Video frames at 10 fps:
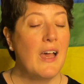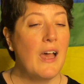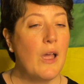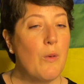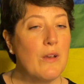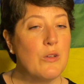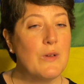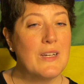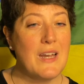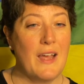I want to
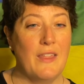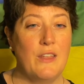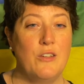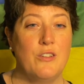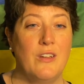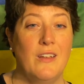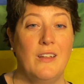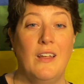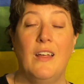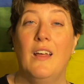acknowledge
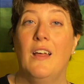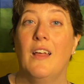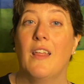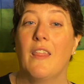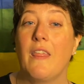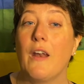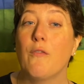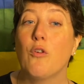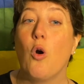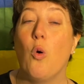that,
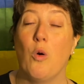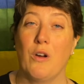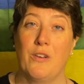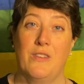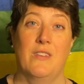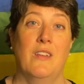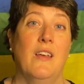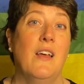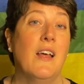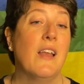of course,
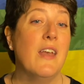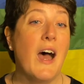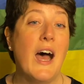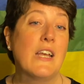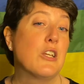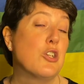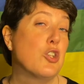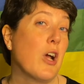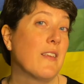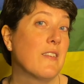not
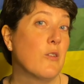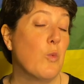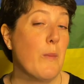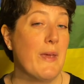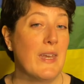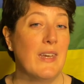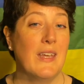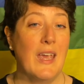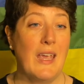just women can